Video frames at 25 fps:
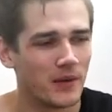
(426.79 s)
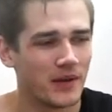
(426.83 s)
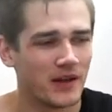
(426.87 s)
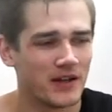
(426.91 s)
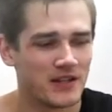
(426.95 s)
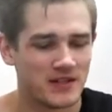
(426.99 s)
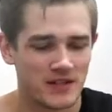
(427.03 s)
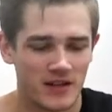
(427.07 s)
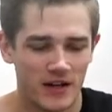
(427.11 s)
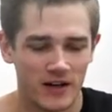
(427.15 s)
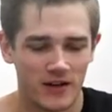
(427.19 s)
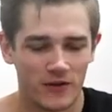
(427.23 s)
They
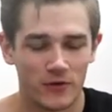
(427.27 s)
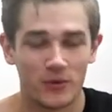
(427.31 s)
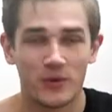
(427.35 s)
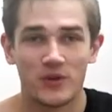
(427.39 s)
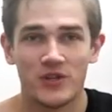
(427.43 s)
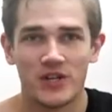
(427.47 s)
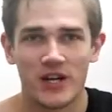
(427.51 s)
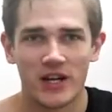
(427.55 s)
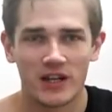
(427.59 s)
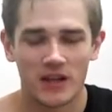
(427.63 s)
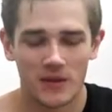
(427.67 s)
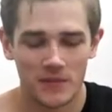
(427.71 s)
started to
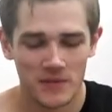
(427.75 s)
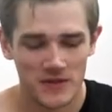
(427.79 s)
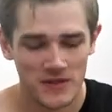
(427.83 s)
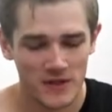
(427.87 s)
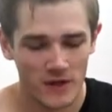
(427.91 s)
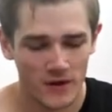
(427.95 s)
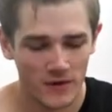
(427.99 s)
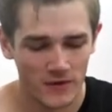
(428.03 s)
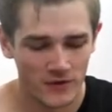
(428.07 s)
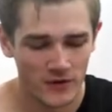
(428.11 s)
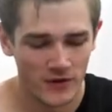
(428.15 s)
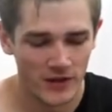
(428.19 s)
eject
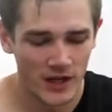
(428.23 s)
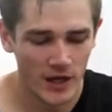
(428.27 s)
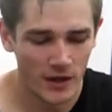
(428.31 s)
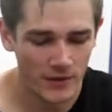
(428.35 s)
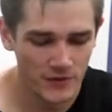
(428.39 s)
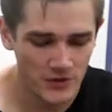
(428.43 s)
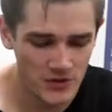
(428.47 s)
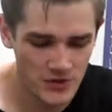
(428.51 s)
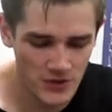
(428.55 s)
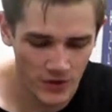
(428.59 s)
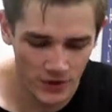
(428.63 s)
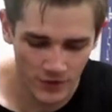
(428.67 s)
themselves. So now
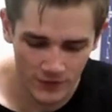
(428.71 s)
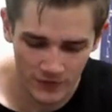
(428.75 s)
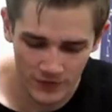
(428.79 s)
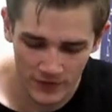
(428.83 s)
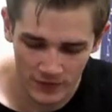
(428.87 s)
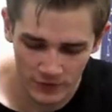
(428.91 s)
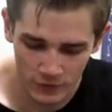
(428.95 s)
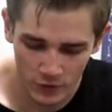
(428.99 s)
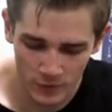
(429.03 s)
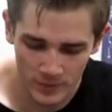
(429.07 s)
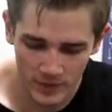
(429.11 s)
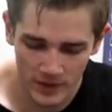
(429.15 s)
I've just got the
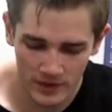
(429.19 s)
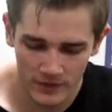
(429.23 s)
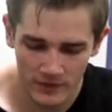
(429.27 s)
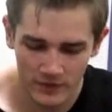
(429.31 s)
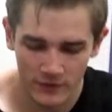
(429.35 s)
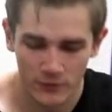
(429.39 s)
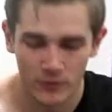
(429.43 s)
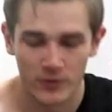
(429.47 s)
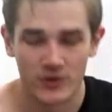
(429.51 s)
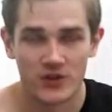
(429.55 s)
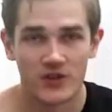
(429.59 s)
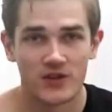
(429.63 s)
physical
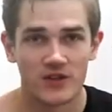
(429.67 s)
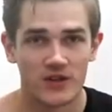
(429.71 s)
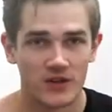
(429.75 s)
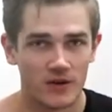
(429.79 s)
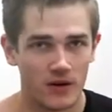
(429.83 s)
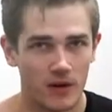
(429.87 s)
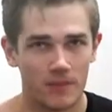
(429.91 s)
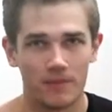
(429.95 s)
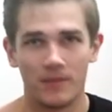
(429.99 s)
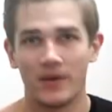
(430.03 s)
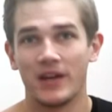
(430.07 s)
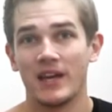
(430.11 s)
buttons, which is
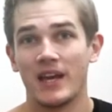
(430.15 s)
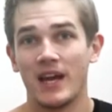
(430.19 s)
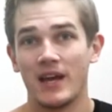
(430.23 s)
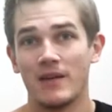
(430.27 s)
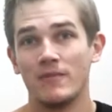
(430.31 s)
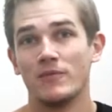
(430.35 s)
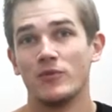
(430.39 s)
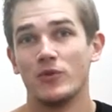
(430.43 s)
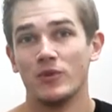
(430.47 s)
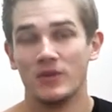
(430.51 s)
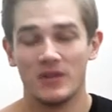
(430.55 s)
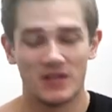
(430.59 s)

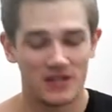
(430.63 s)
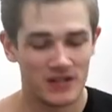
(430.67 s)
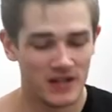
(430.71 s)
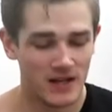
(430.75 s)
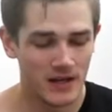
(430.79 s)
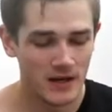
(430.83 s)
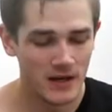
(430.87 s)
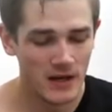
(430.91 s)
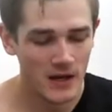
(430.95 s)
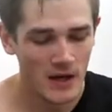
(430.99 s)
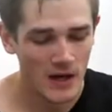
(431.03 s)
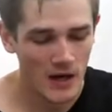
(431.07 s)
again good to
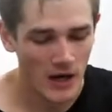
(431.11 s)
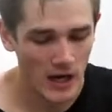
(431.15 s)
see.